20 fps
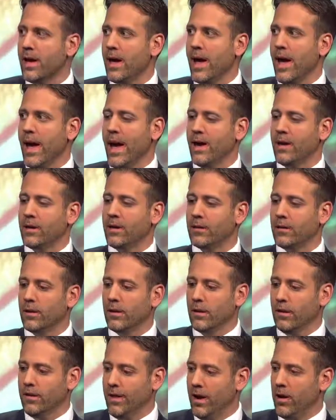And
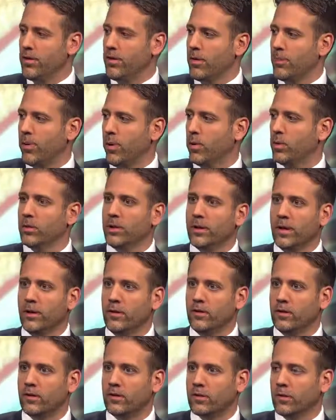they're the
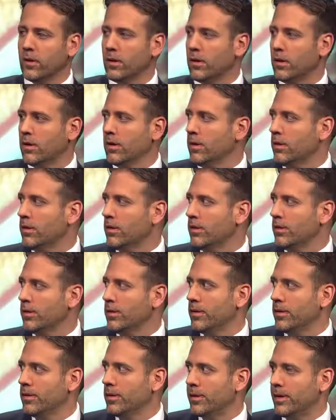police
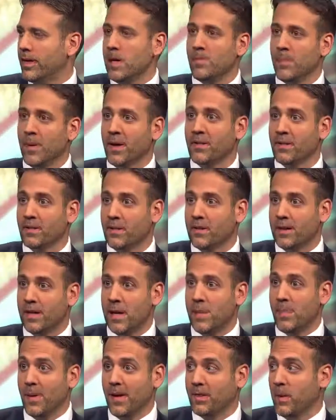keeping
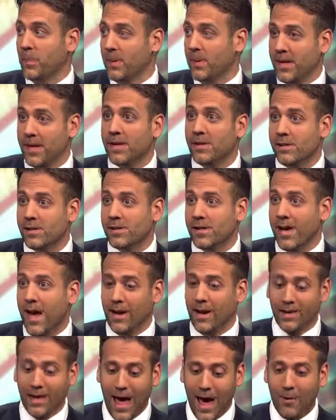the peace
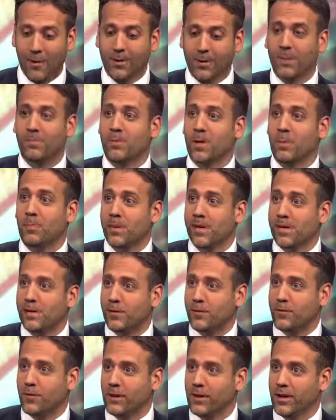and allowing them to
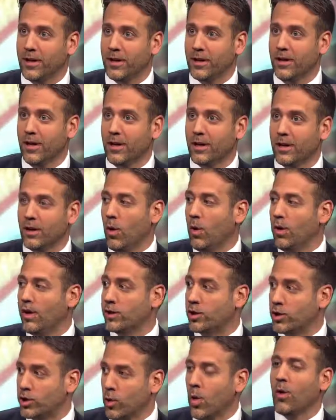peacefully,
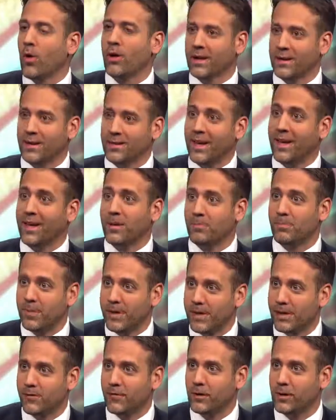ensuring that they can
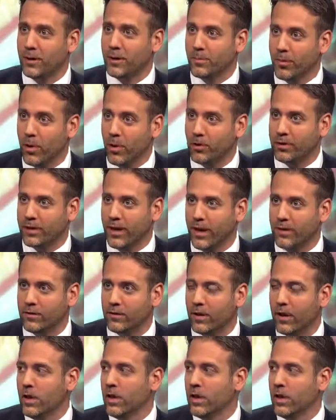peacefully protest